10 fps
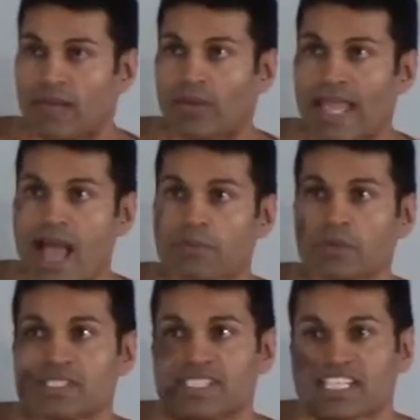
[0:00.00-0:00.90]
what happened
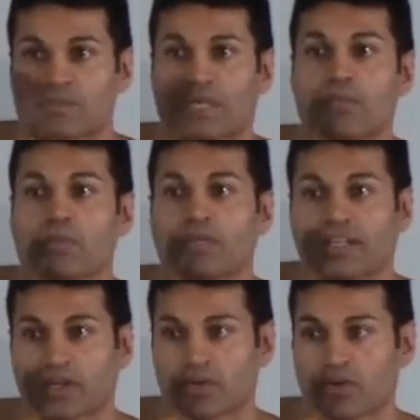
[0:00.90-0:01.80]
was 6 people
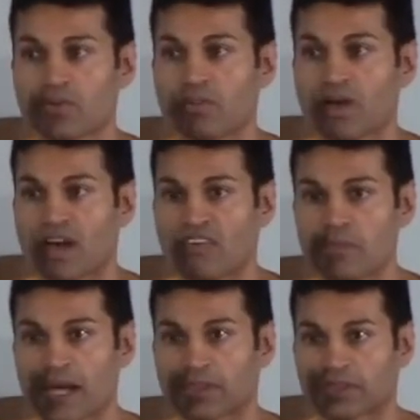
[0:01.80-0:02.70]
in our group of
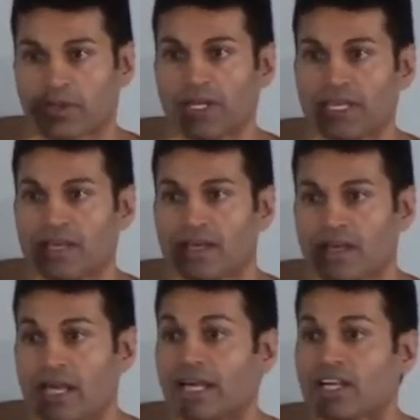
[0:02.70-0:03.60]
about 30
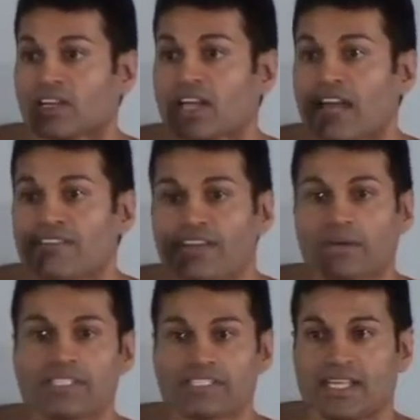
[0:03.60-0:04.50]
got
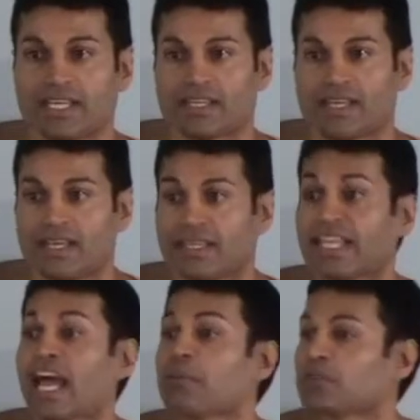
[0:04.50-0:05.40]
very sick. They
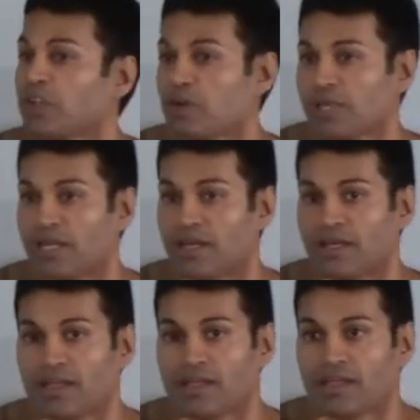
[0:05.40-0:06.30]
had hypothermia.
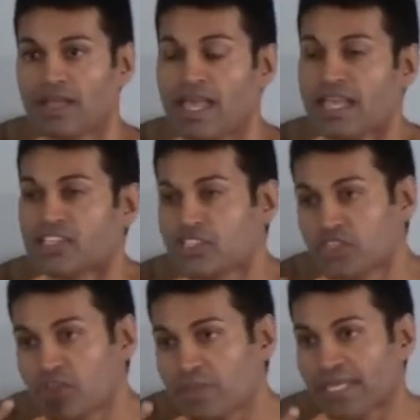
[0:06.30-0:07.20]

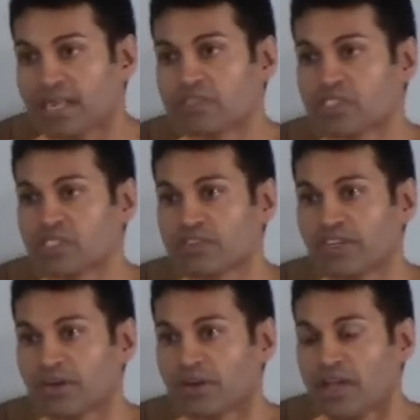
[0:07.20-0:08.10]
2 became so
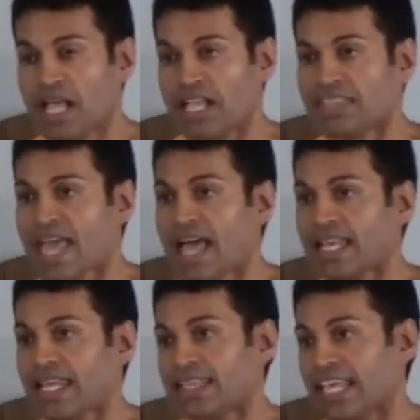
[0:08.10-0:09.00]
severe
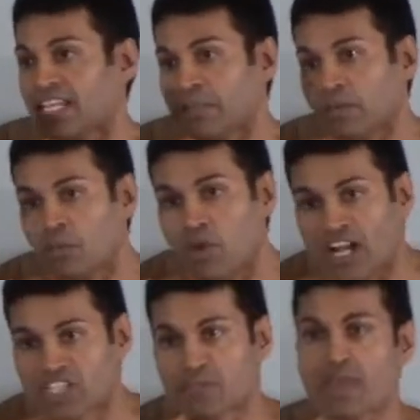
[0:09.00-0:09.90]
that they had to be
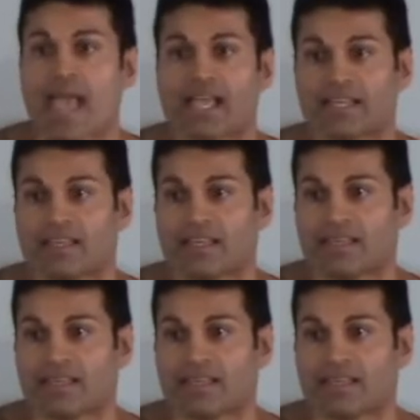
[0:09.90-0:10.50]
rushed back.